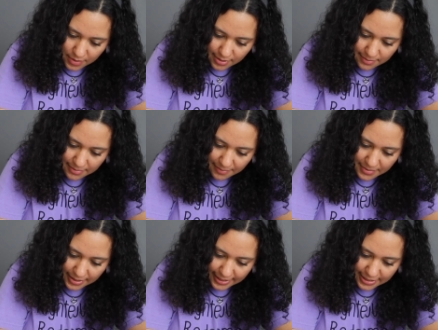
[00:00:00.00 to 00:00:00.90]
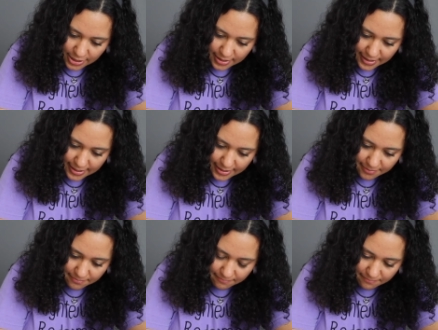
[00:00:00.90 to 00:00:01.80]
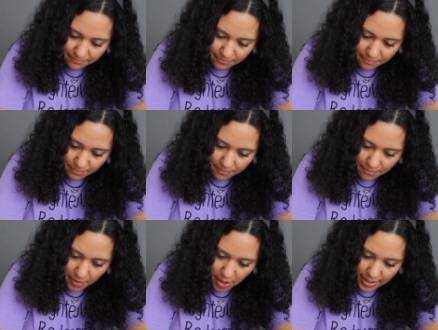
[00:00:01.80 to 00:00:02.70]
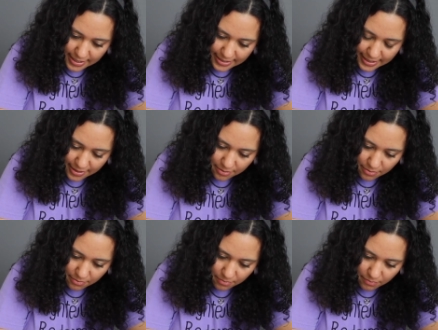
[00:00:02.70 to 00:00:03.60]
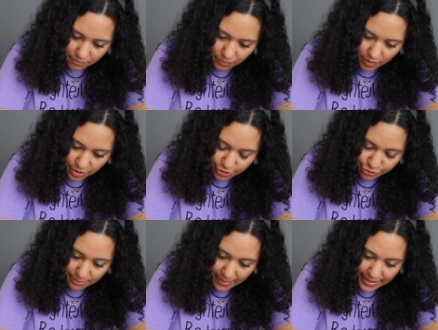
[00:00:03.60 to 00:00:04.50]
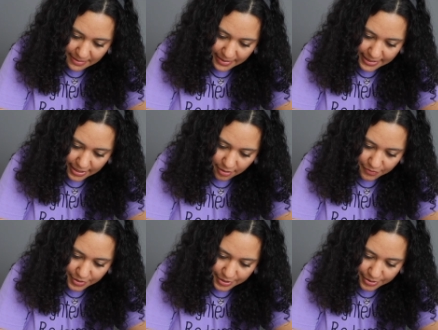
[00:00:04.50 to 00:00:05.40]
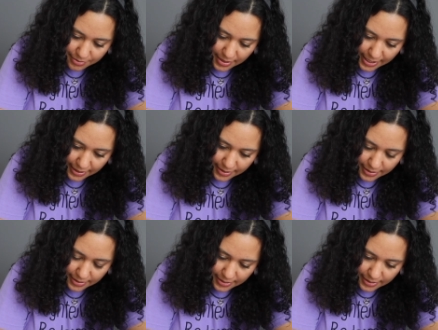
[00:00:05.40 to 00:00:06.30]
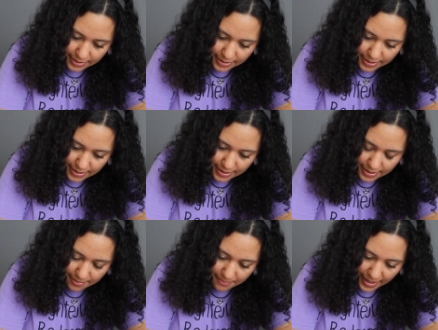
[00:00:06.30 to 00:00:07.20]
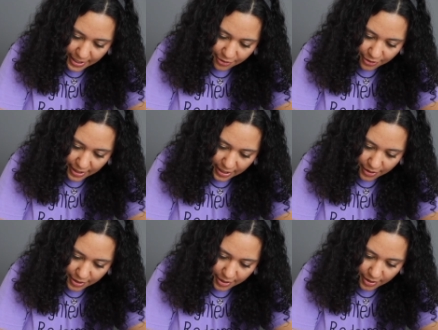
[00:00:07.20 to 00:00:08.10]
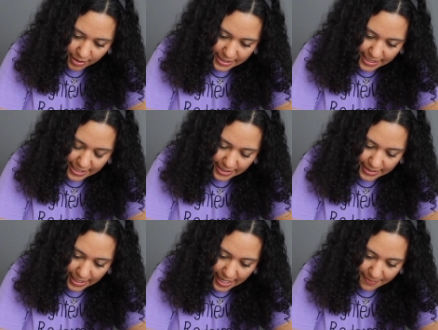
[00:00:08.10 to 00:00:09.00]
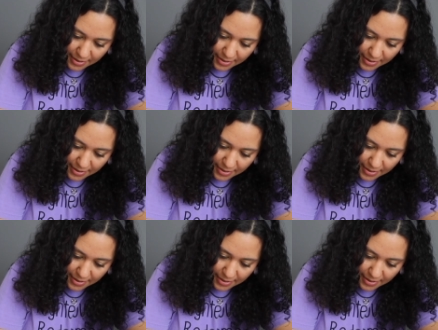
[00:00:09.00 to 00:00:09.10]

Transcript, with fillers: sometimes I like to just kind of pause and just remind myself too like my creator thinks I'm